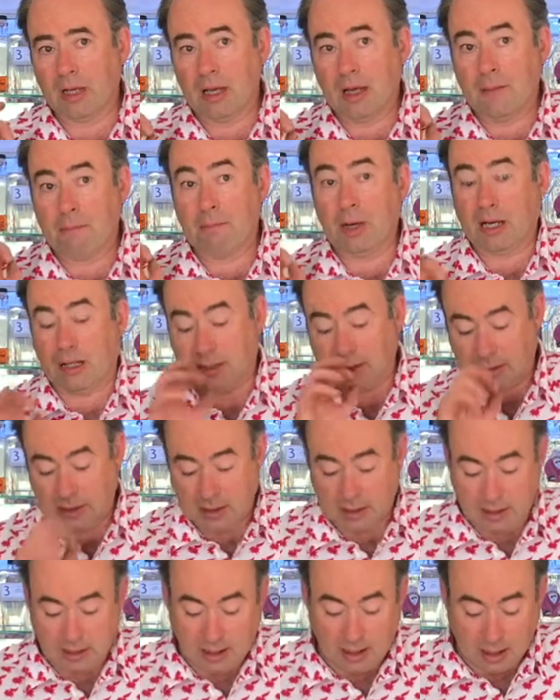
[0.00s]
But
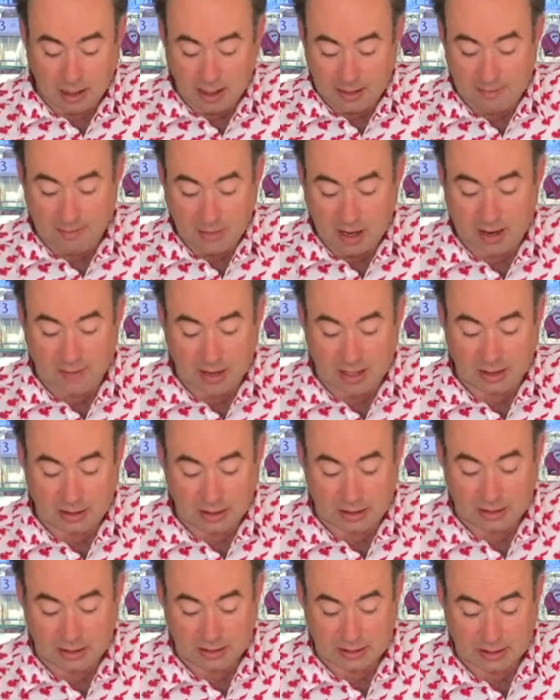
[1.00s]
I make
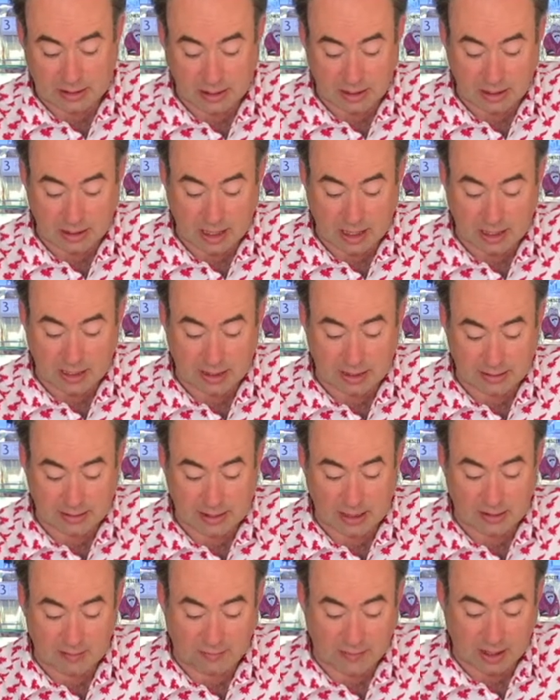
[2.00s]
this as instead
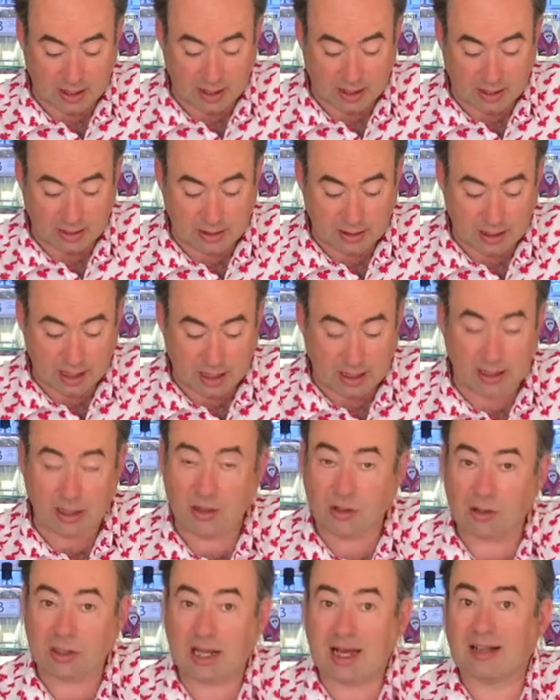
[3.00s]
of that I
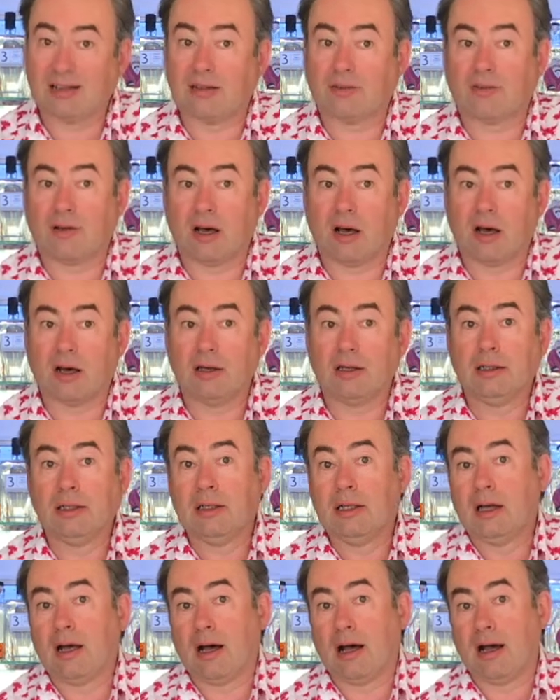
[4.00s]
use elderflower.
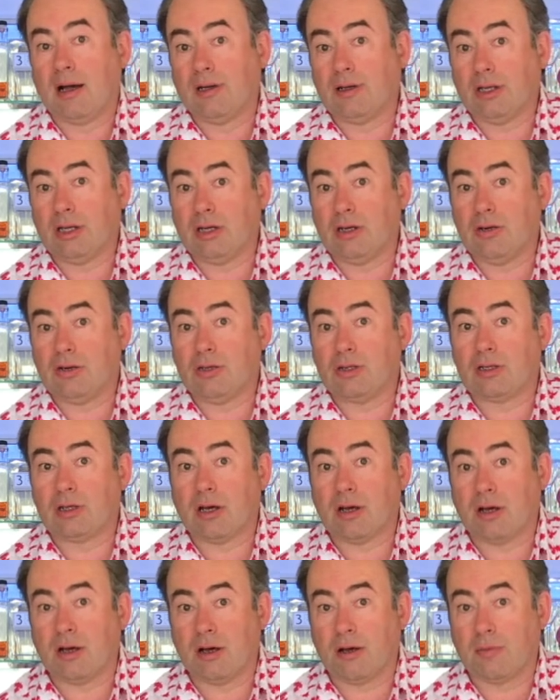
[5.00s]
I either use
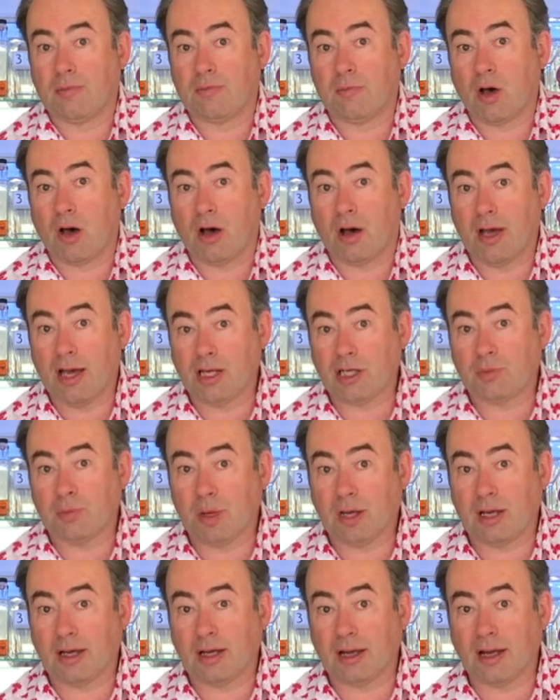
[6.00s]
our hedge
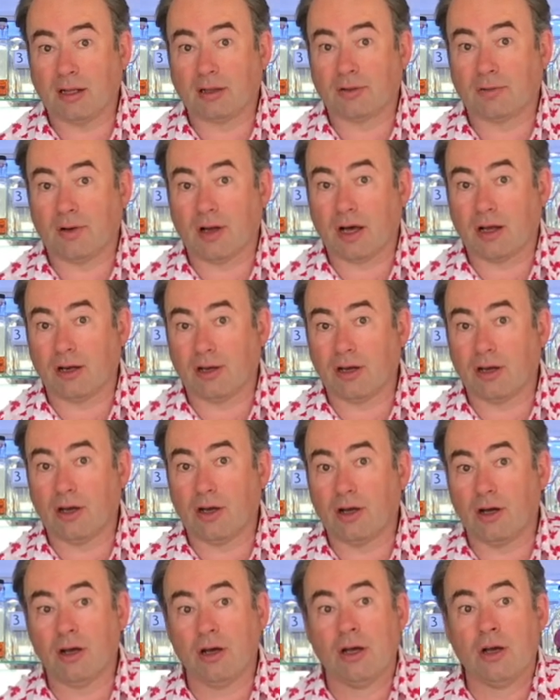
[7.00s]
pig elderflower
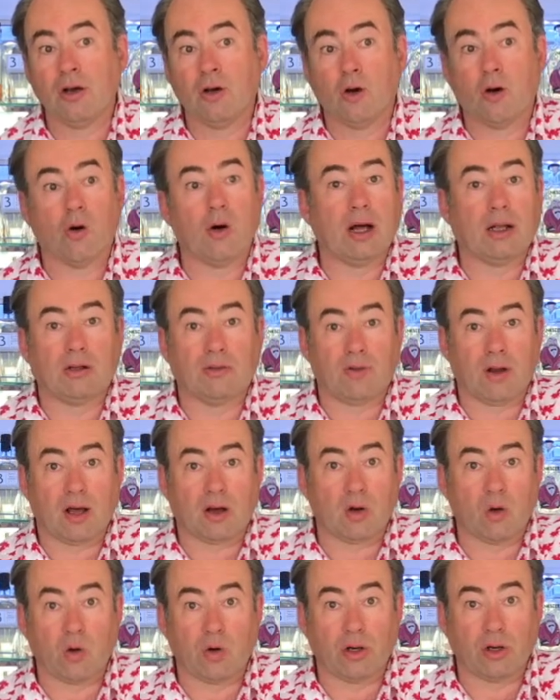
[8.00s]
liqueur or elderflower
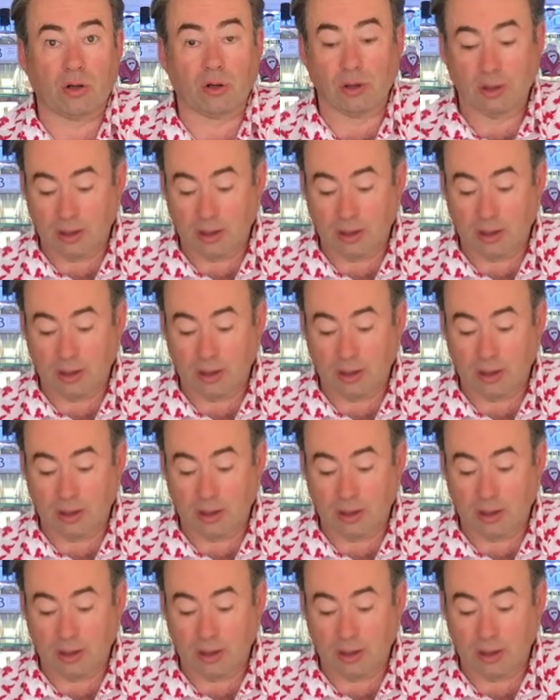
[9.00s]
cordial.